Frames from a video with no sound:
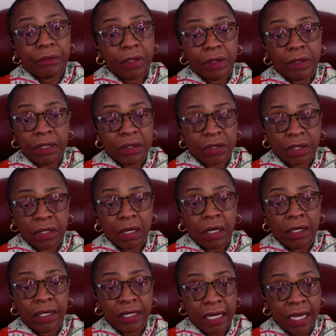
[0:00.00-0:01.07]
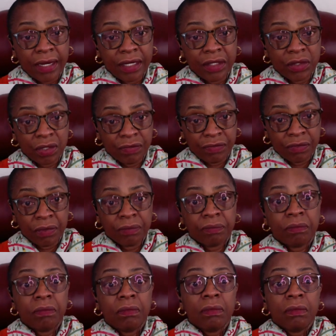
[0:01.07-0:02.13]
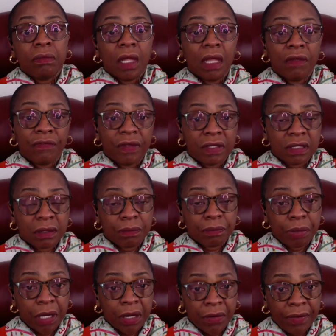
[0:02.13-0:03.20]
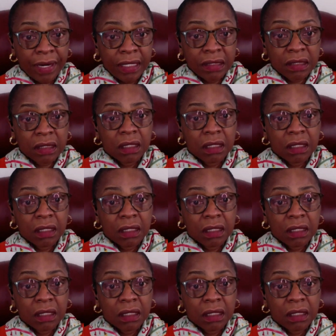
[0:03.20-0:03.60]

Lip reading: an interview. If it's a parent-child